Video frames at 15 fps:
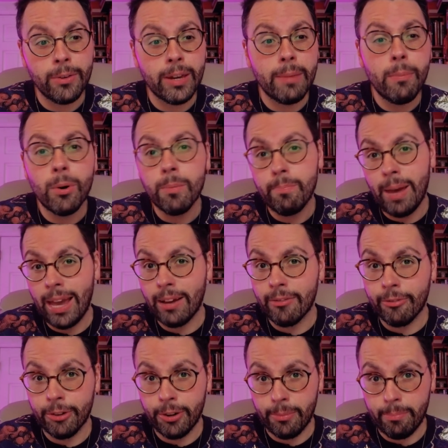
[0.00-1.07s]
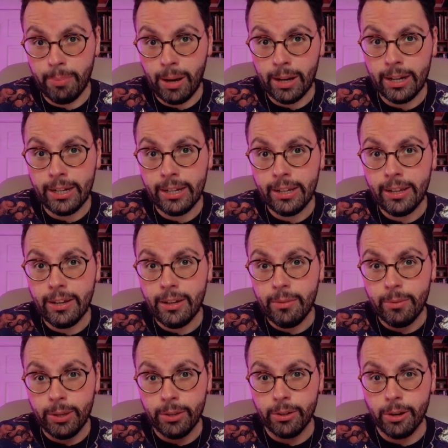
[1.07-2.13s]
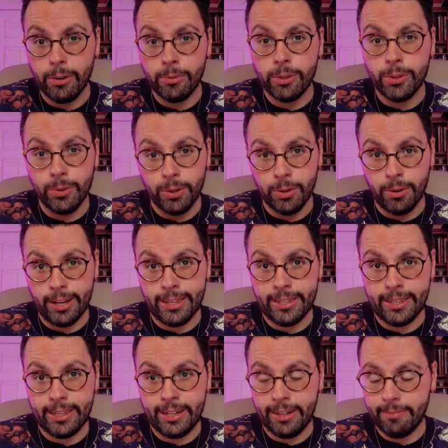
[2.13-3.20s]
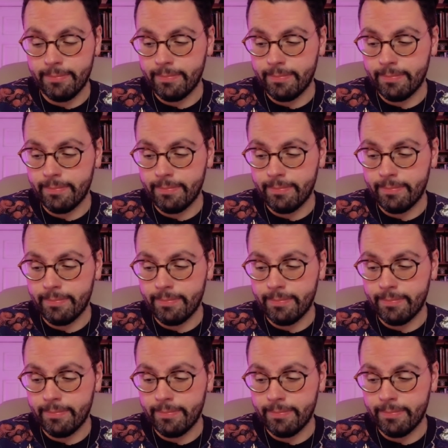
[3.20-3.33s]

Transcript: You get more bang for your buck when you go to a great city.